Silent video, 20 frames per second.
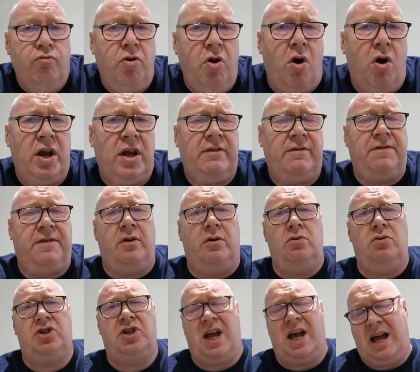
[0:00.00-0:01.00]
Right,
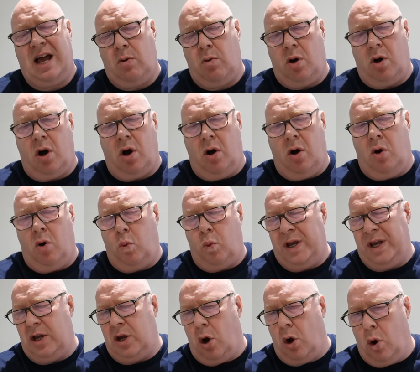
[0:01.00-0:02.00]
folks, how are
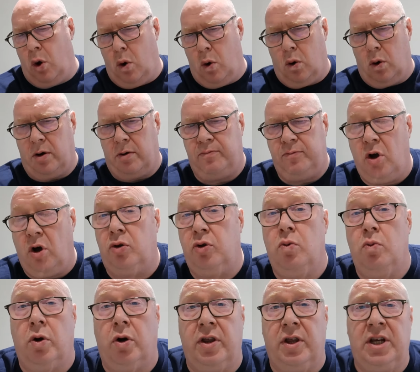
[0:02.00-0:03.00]
we all? I've not
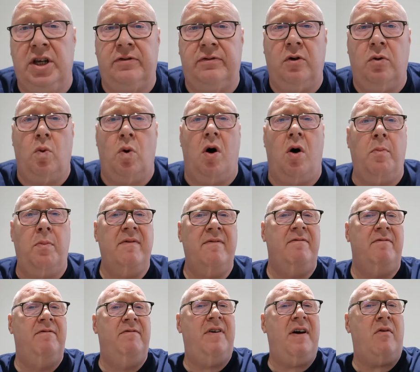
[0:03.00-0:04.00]
done one of these for a while,
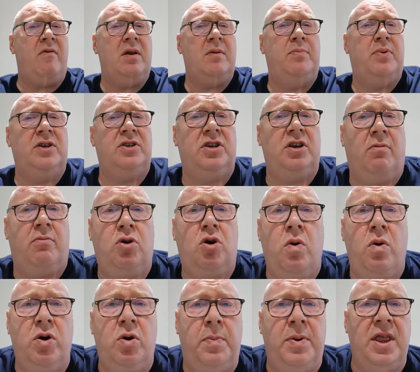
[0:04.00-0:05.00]
been very busy. I'm
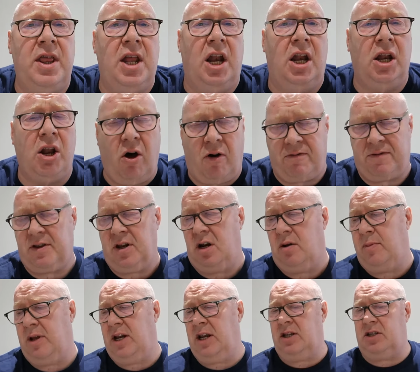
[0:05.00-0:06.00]
going up in the loft in
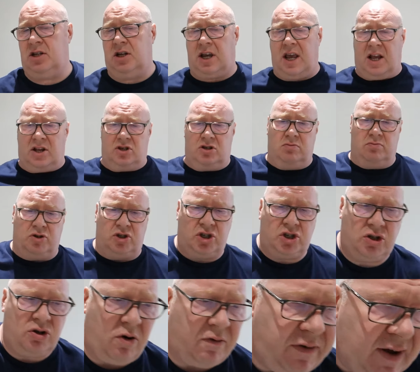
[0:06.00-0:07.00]
a minute to get some
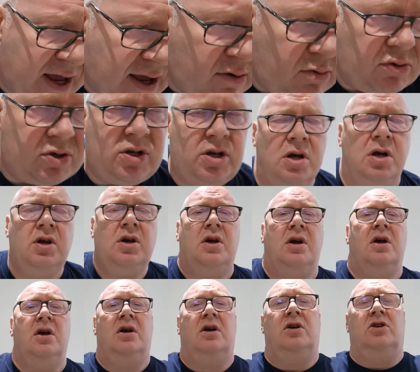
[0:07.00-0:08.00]
stuff out
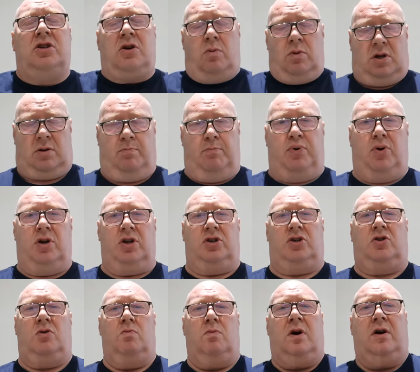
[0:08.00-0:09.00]
so we can put
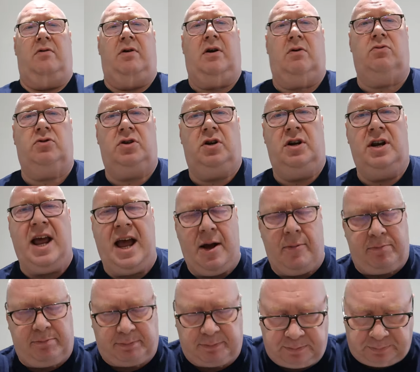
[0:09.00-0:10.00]
it somewhere else.
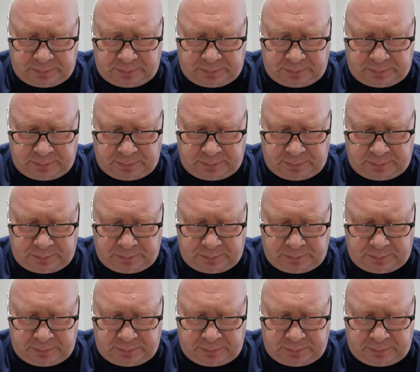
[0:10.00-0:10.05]
Now,